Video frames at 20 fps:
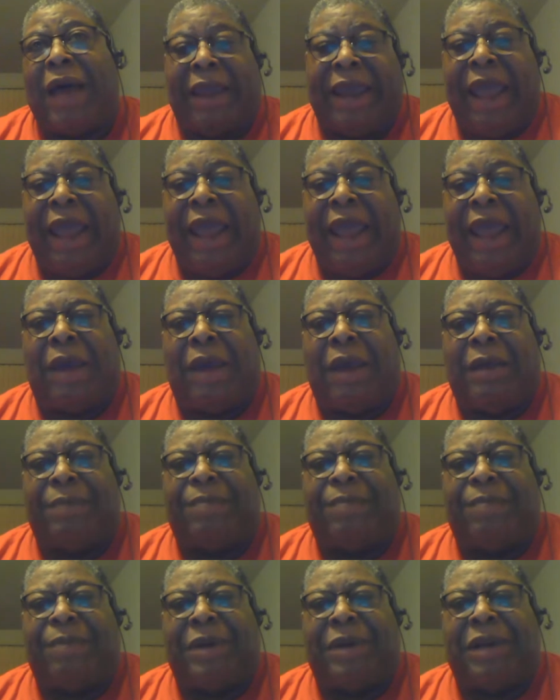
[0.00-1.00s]
at
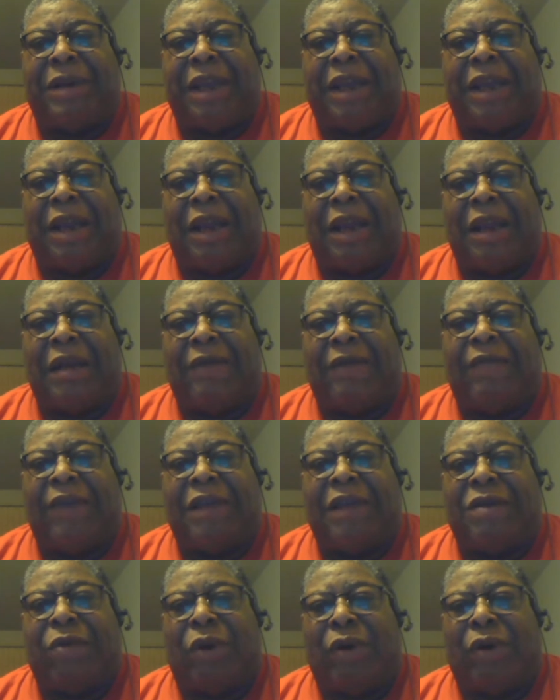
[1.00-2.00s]
least to me, okay,
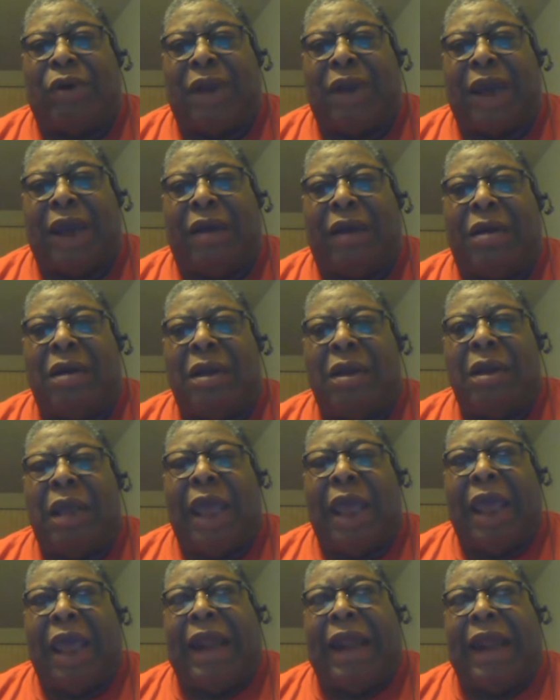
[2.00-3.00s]
as
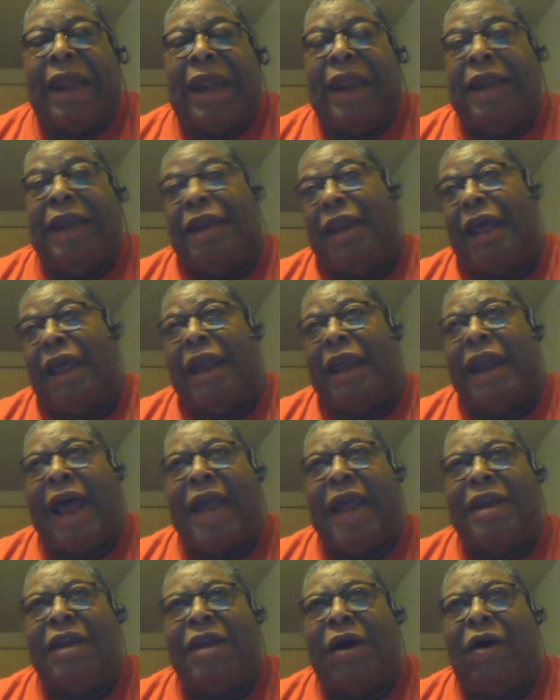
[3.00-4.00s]
a particular
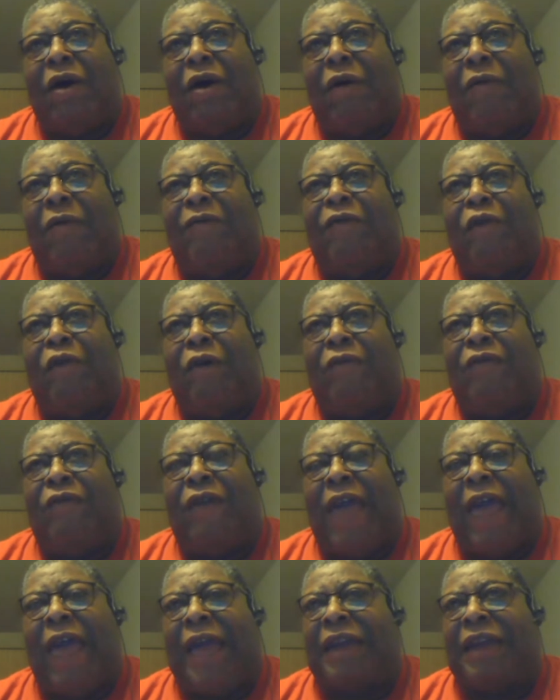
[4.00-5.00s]
individual there.
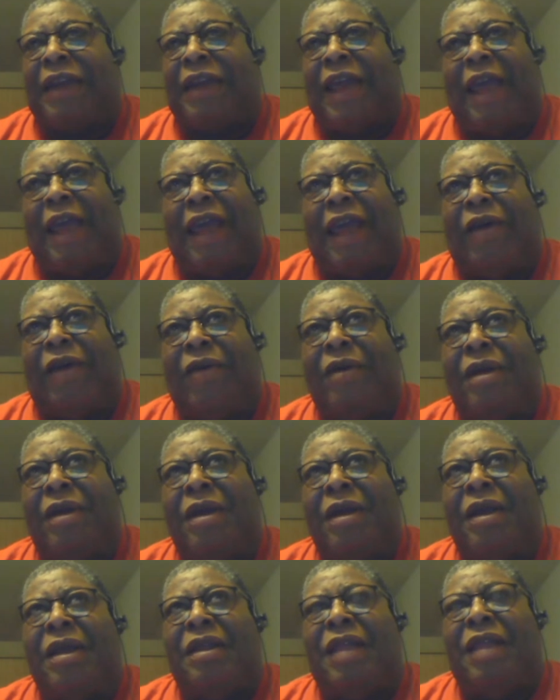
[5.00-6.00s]
And I know for
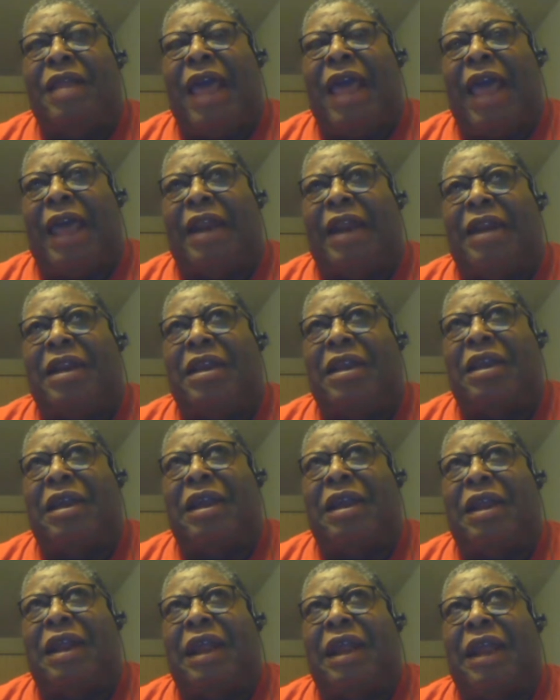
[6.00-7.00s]
a fact there
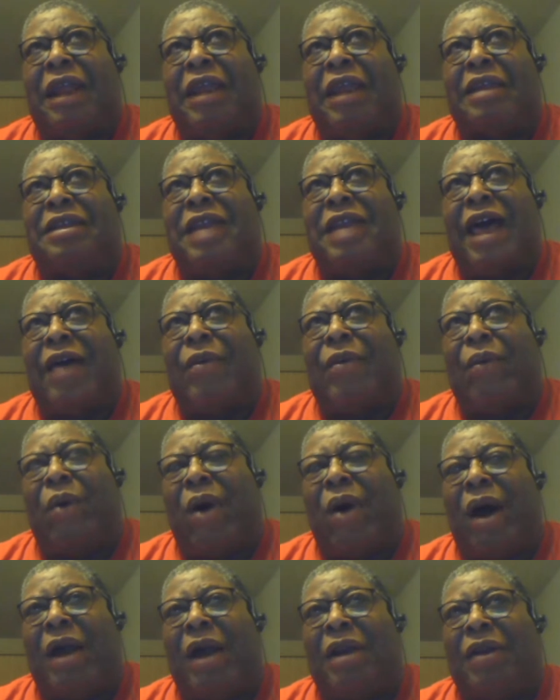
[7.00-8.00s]
that he's
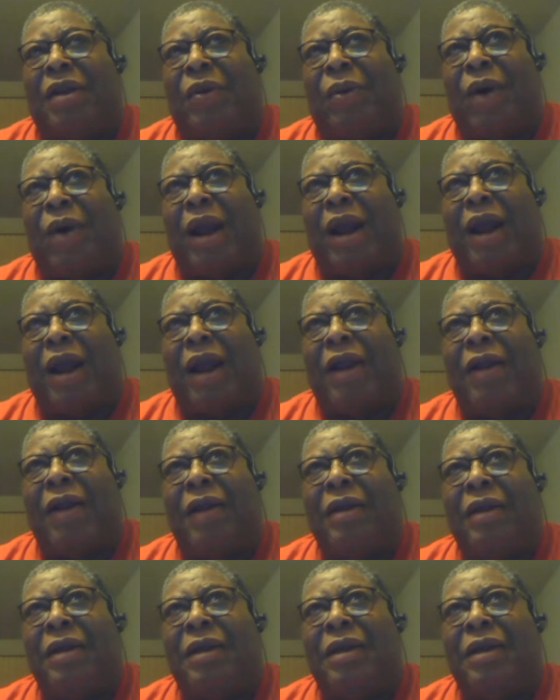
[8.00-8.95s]
not one to want to